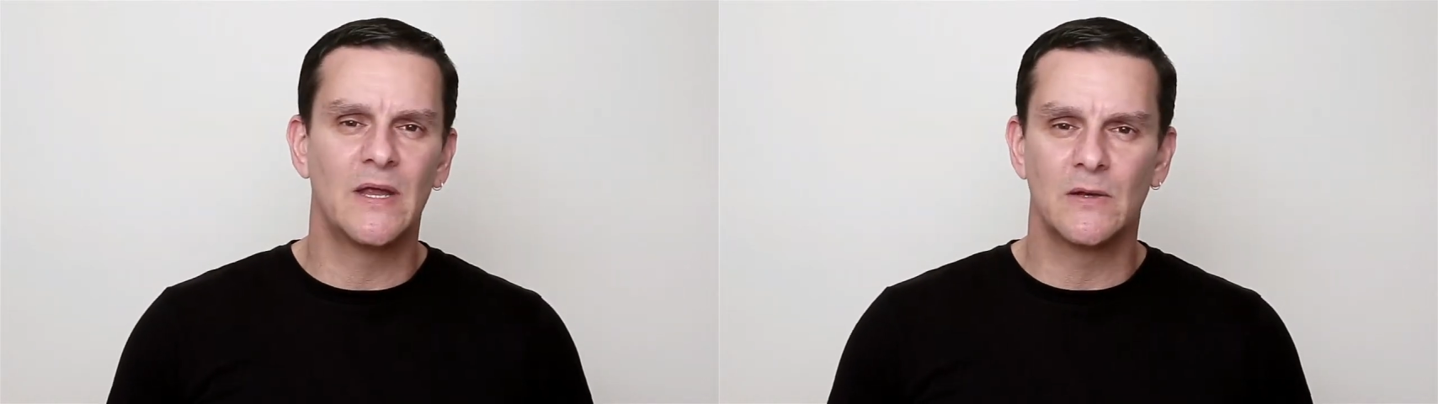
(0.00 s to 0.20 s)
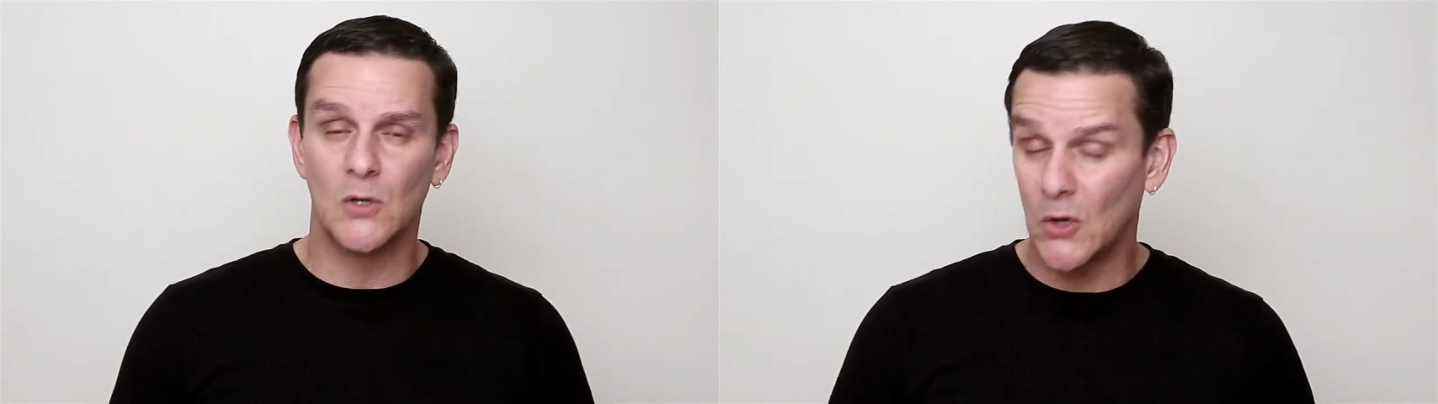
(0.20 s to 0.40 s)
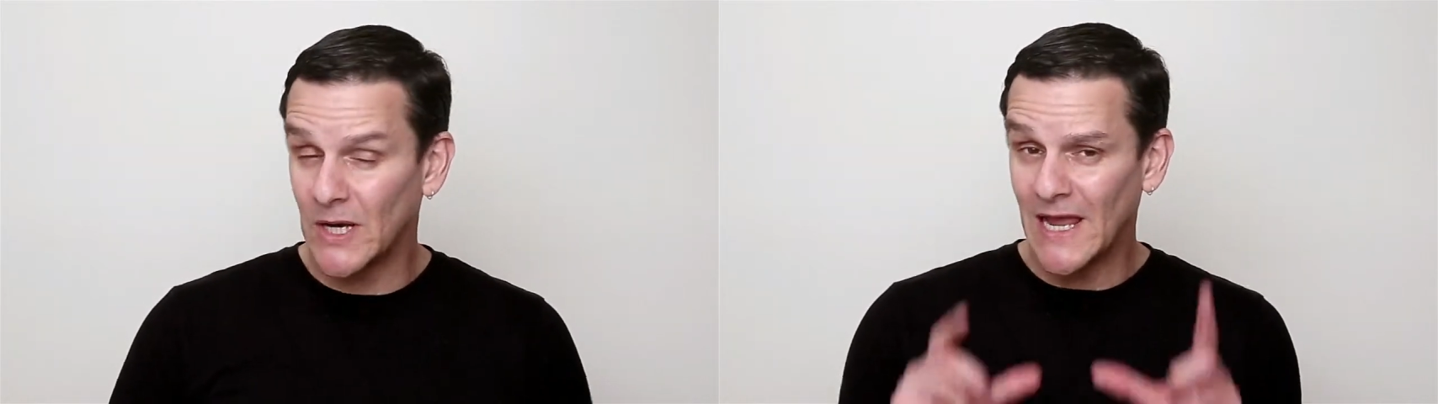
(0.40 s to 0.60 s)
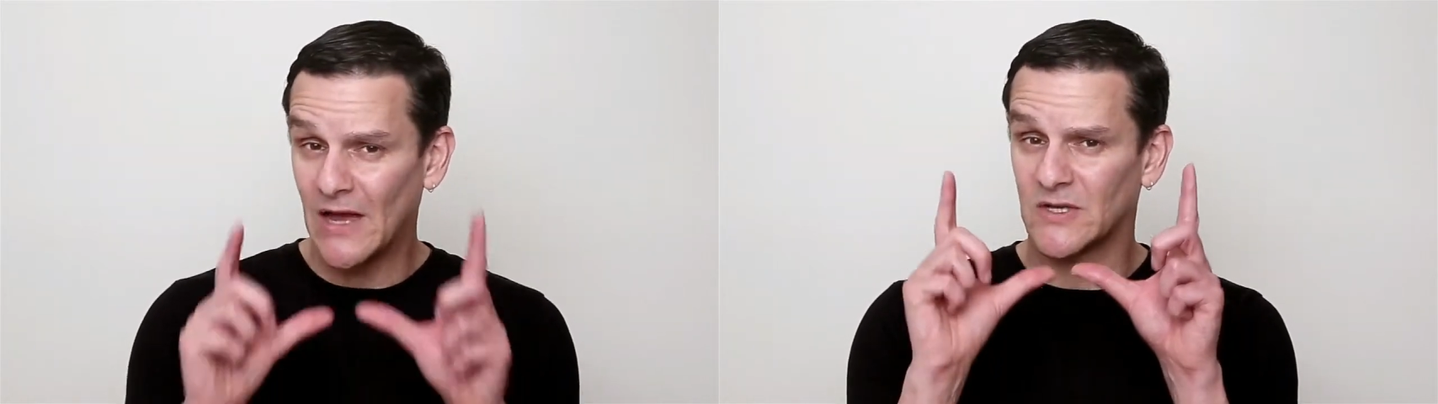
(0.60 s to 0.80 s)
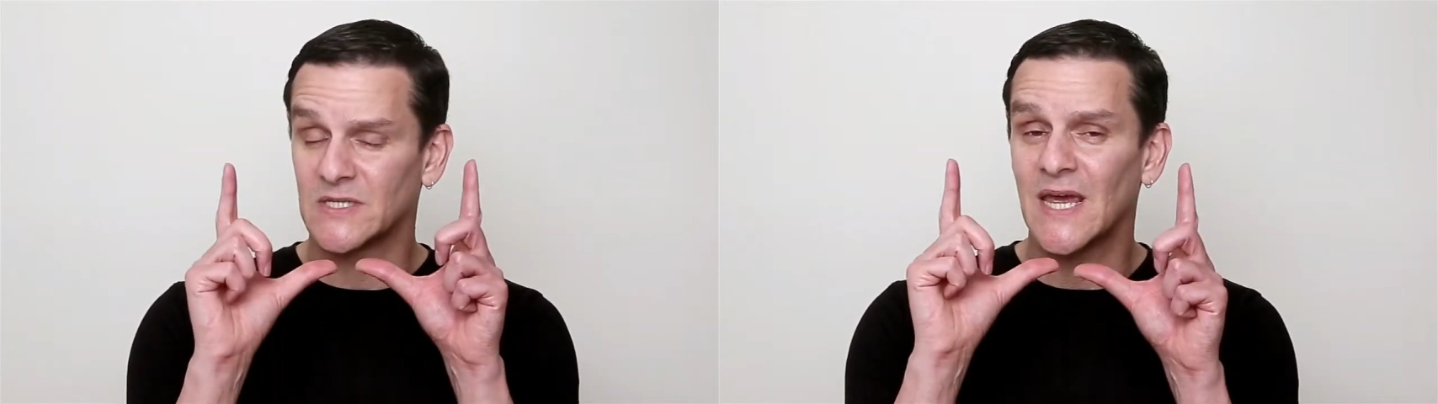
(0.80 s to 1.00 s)
and learning
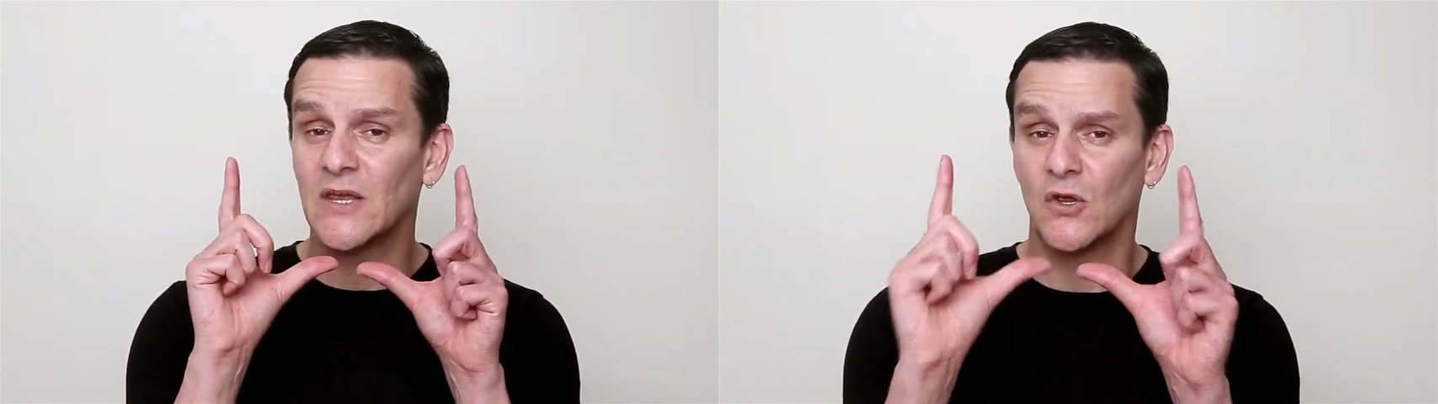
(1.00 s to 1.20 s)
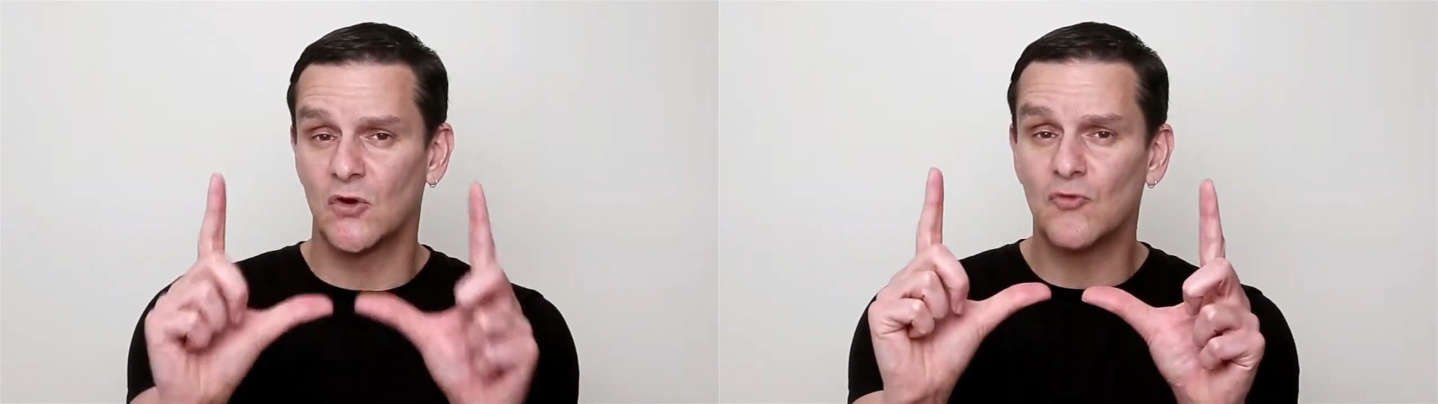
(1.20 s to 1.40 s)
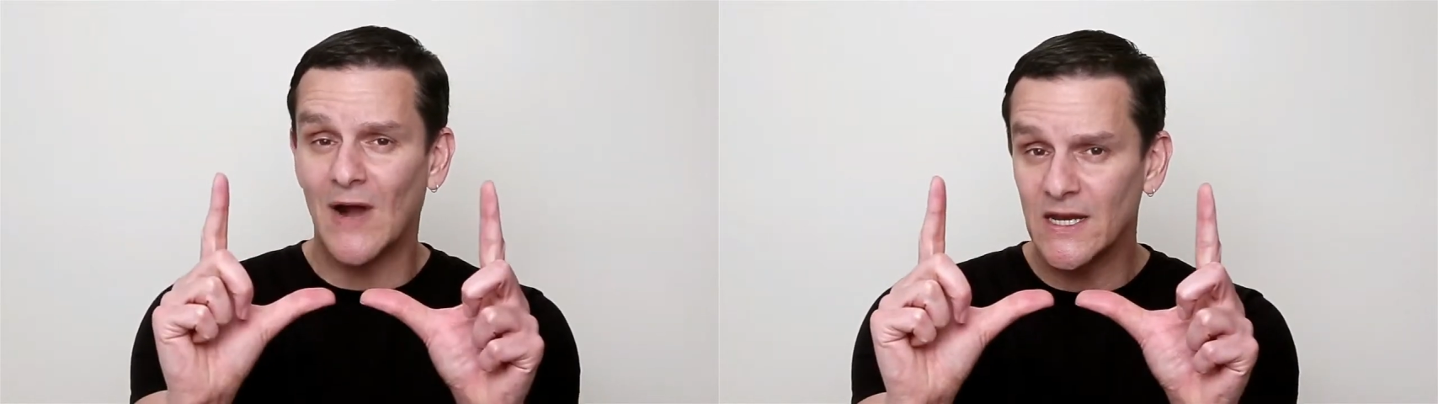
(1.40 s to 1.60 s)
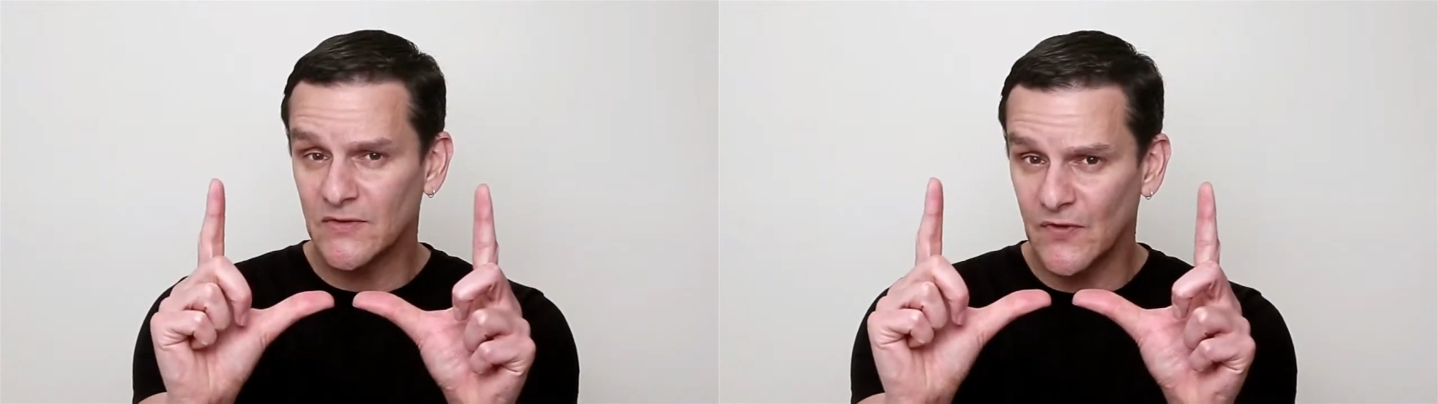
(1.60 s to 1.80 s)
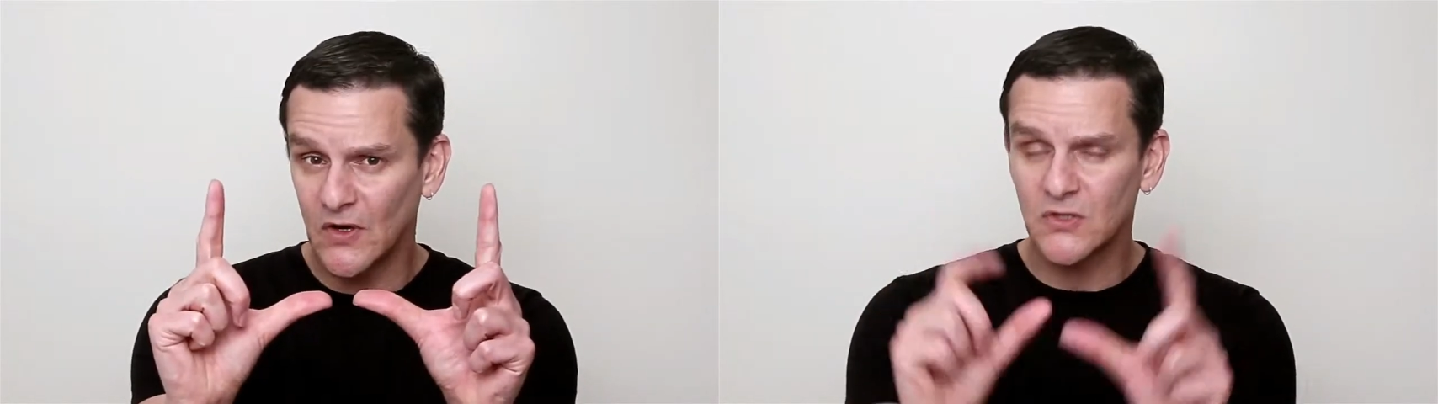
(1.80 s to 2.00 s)
how to take a great
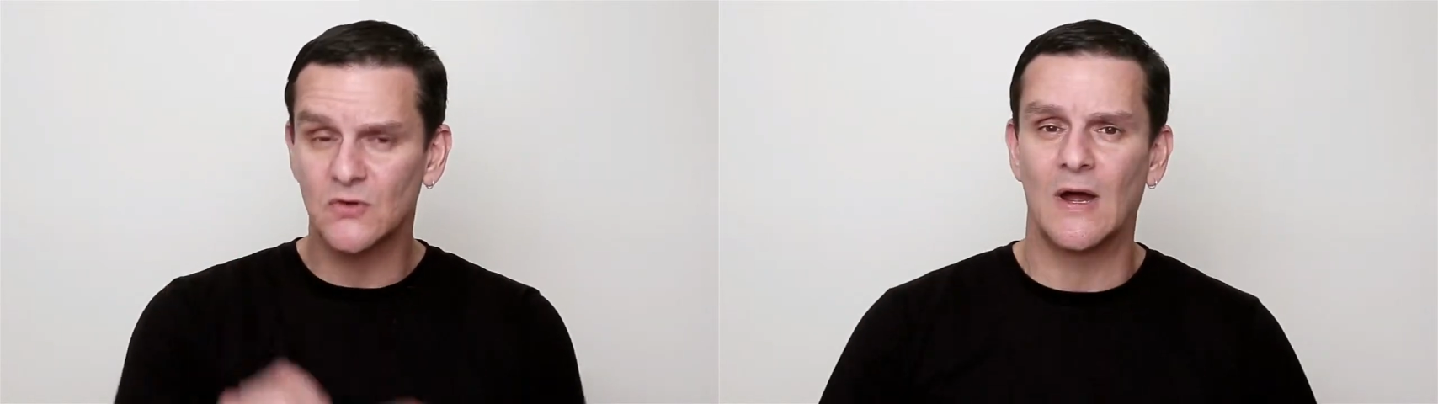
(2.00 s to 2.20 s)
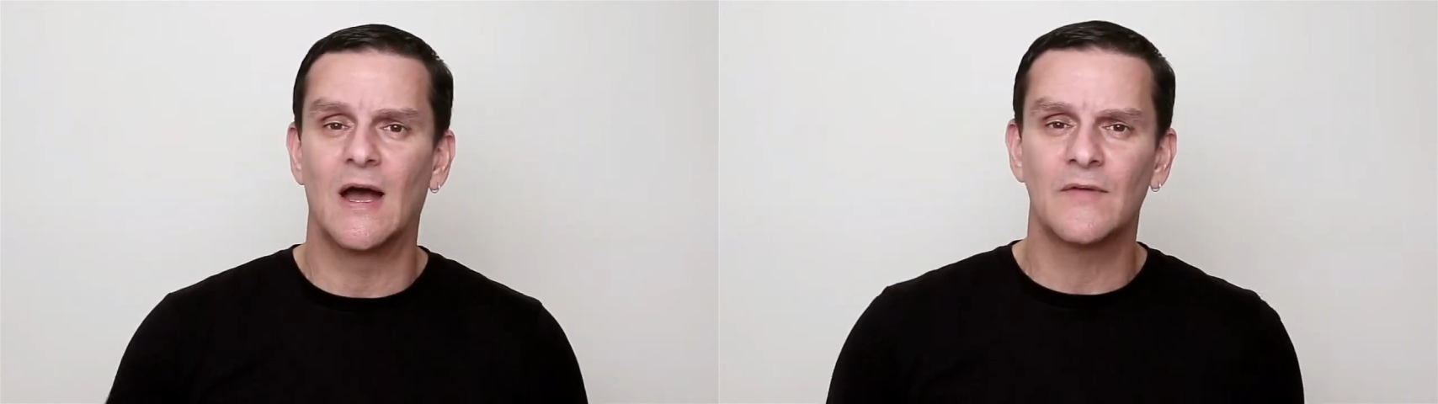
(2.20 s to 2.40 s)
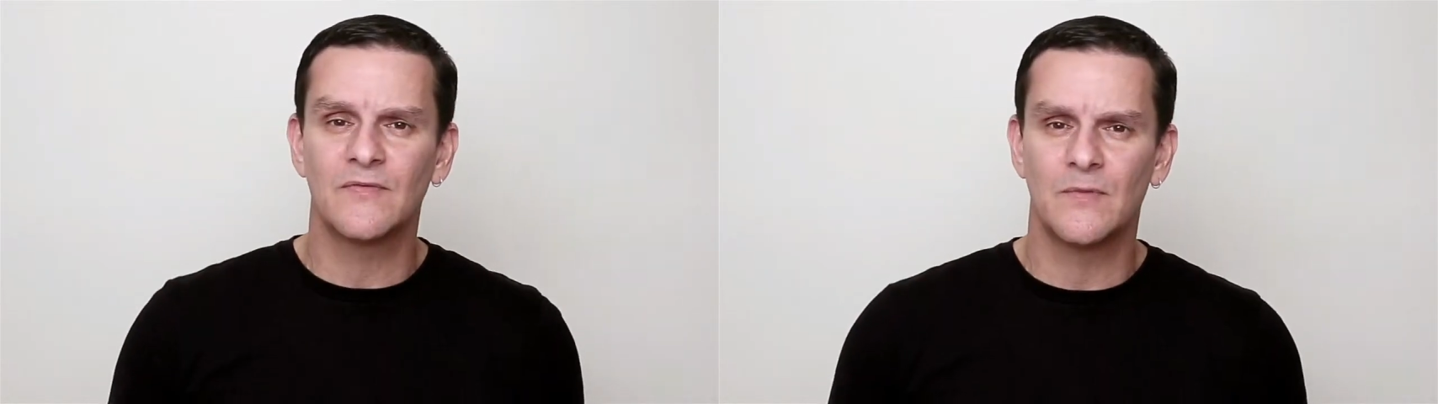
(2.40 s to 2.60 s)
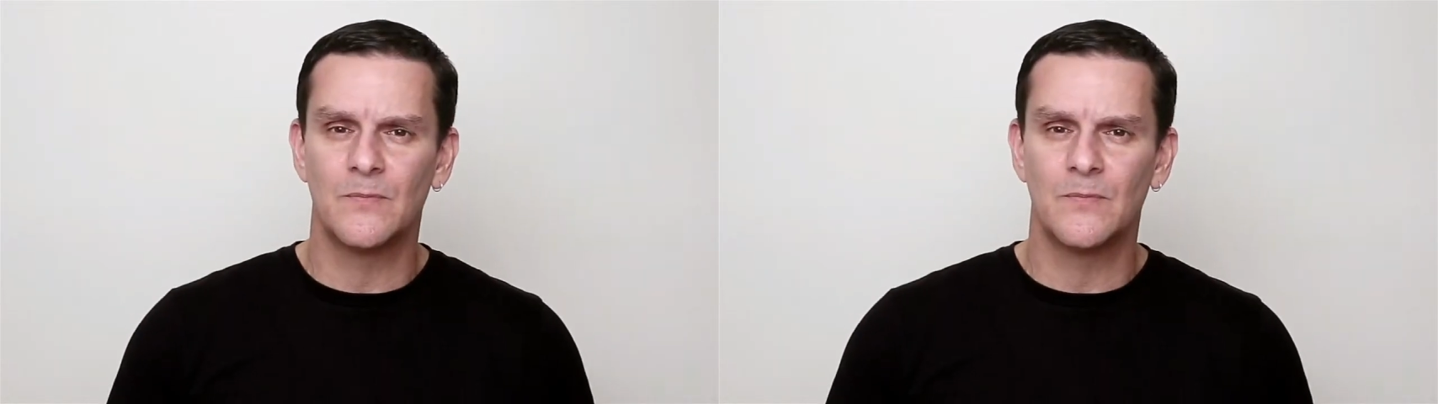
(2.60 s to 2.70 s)
photograph,